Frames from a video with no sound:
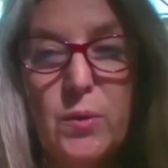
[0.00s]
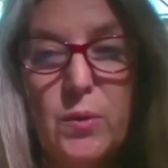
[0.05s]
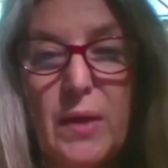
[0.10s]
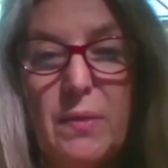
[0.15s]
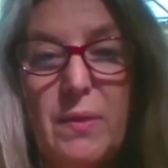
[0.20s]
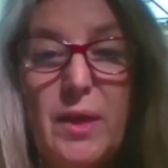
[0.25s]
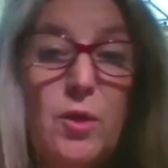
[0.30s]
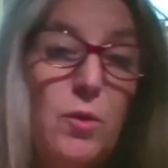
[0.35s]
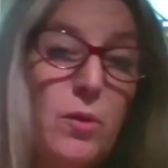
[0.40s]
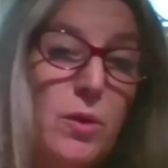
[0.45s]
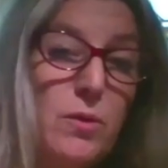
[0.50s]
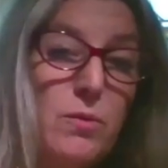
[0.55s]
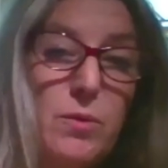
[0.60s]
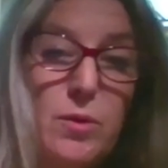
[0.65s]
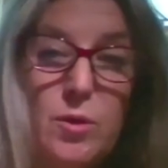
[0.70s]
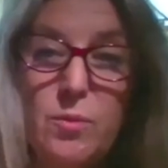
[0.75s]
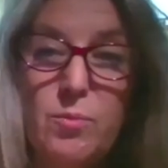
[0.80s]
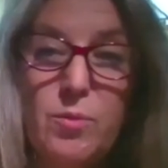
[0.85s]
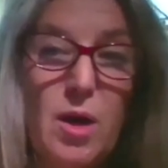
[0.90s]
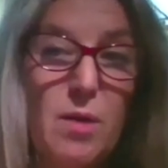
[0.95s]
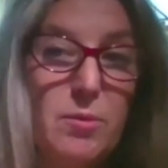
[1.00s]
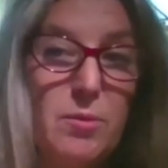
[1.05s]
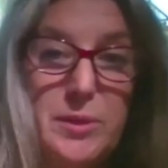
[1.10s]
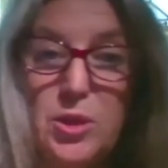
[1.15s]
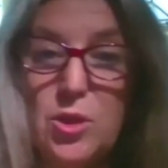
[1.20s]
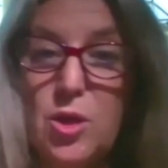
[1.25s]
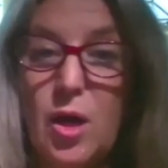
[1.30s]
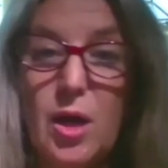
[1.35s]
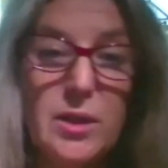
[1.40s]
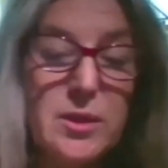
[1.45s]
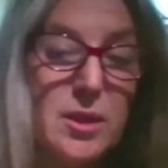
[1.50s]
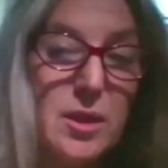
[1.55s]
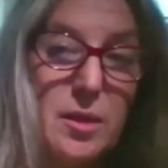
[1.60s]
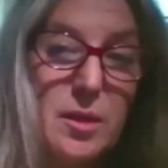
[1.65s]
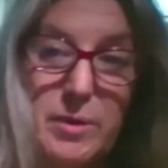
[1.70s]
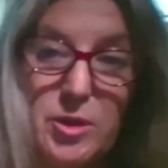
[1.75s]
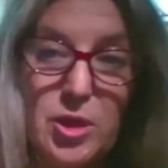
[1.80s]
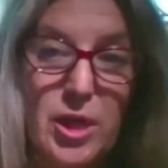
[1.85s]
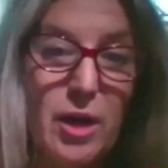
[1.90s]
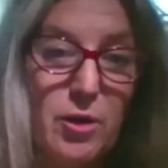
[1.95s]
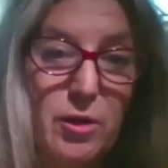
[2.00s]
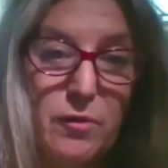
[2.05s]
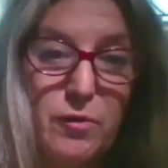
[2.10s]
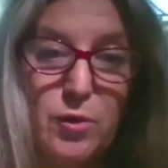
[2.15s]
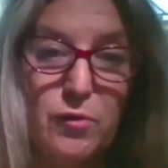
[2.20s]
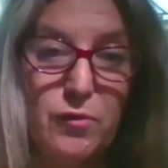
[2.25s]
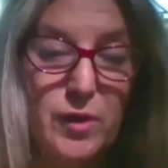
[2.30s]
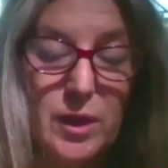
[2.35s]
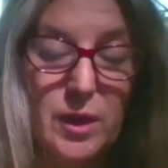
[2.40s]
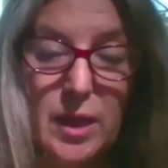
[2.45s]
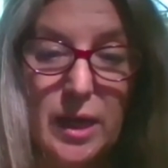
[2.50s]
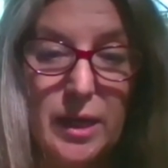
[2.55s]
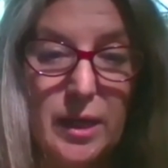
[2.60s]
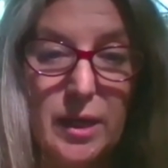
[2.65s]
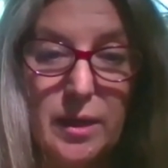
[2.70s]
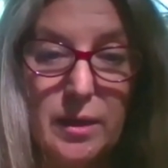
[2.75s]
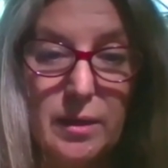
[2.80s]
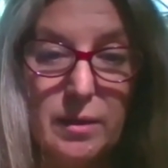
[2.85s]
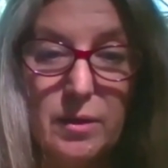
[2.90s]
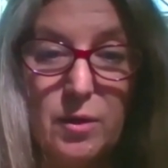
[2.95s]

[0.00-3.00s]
And then you could probably toss the image out if you feel like it.